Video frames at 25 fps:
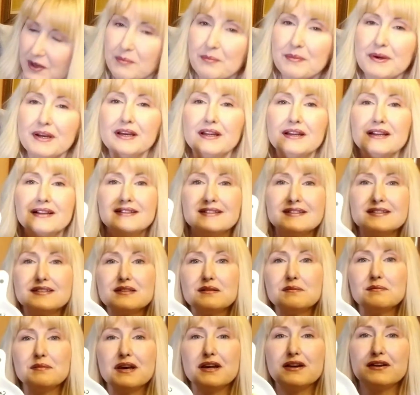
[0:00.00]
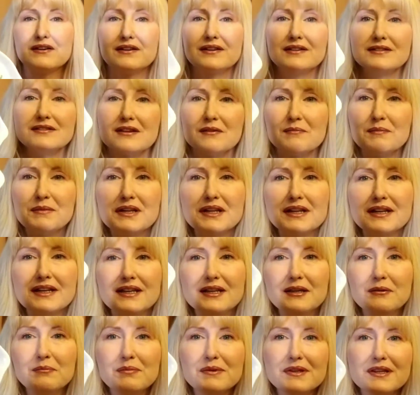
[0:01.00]
but it doesn't matter because I'm going to
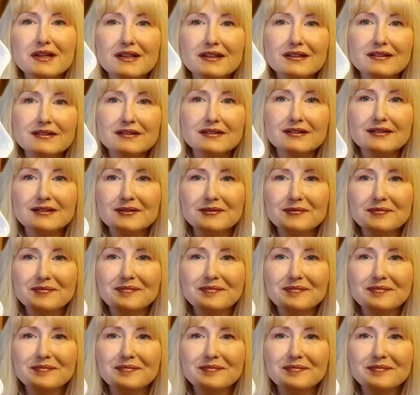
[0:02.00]
keep this.